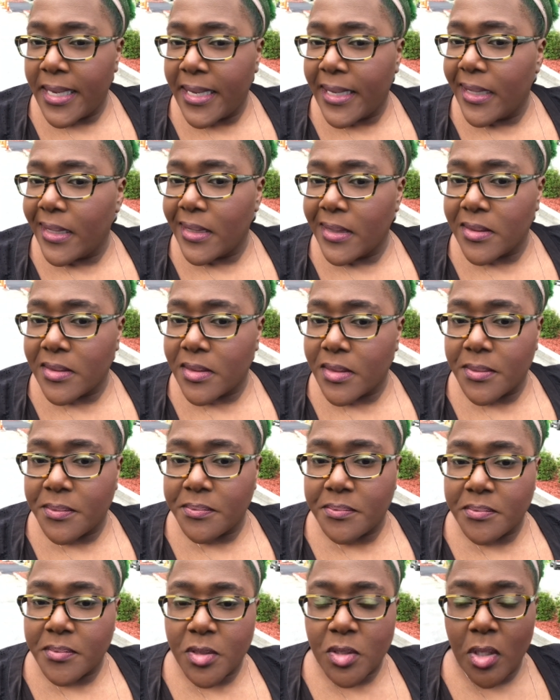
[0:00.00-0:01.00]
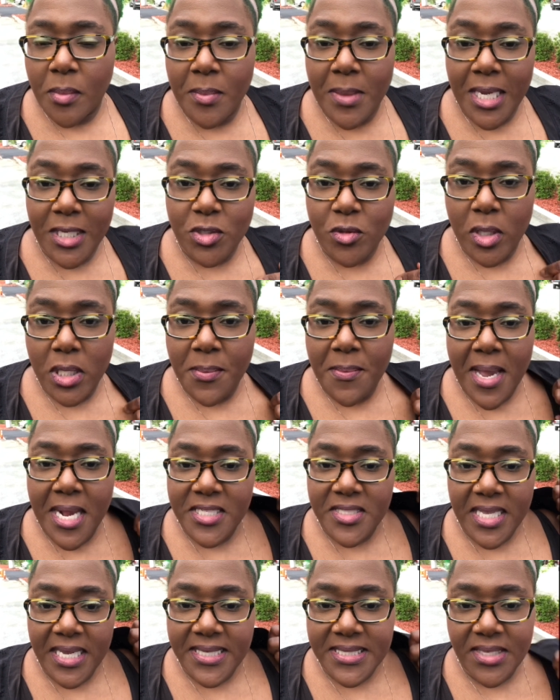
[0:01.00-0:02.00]
And so I'm not trying to
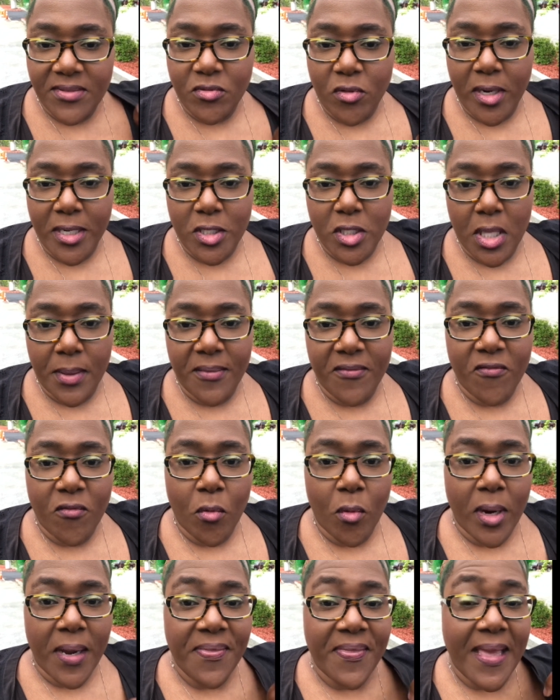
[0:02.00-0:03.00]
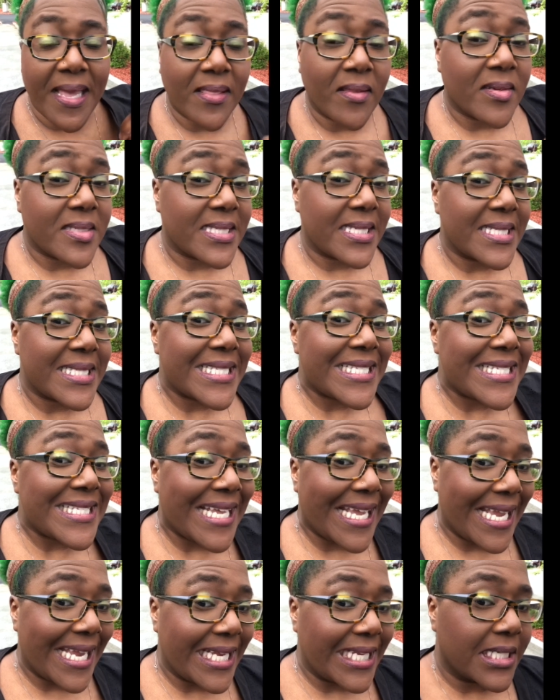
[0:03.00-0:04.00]
match that because I've tried to do that before and that looks
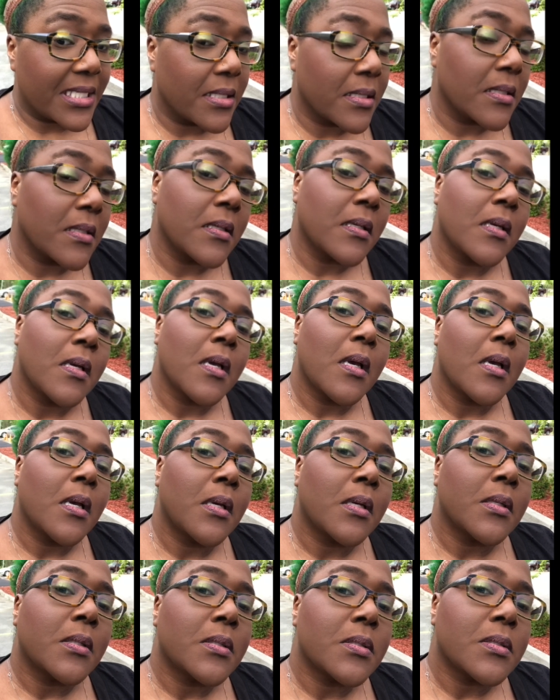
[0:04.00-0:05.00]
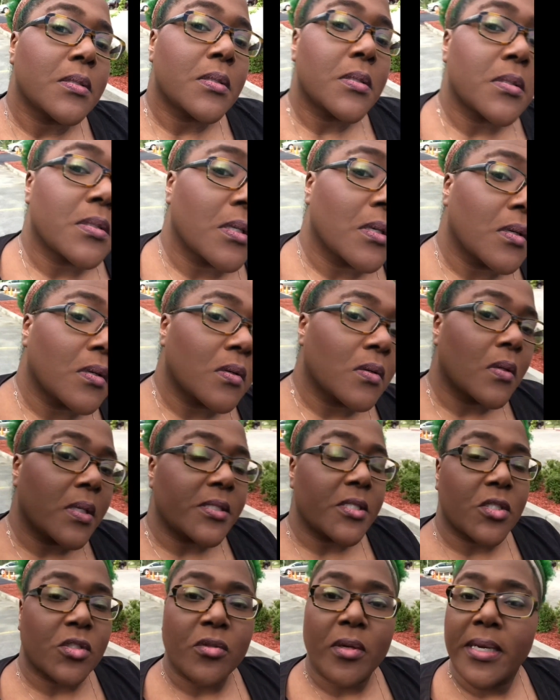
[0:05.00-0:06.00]
insane. So I
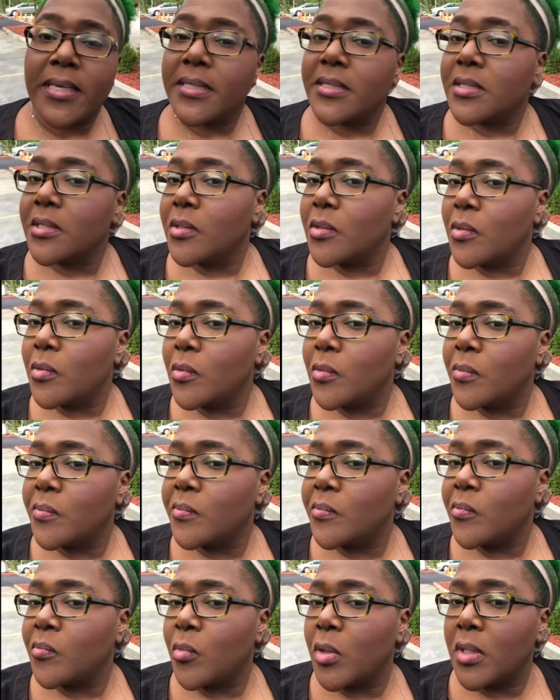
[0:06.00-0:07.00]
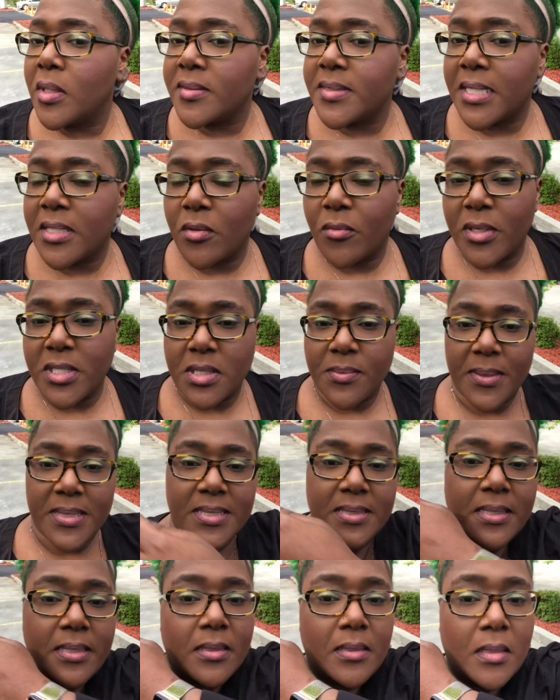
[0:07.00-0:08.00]
just try to do what looks like the rest of my
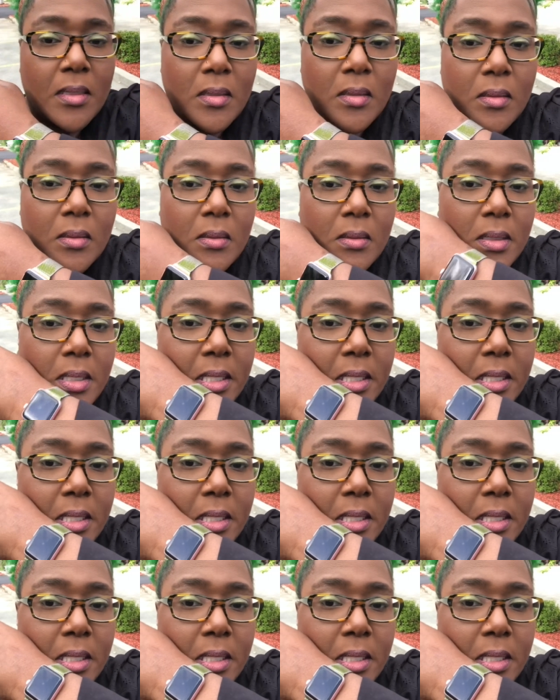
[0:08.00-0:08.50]
skin color.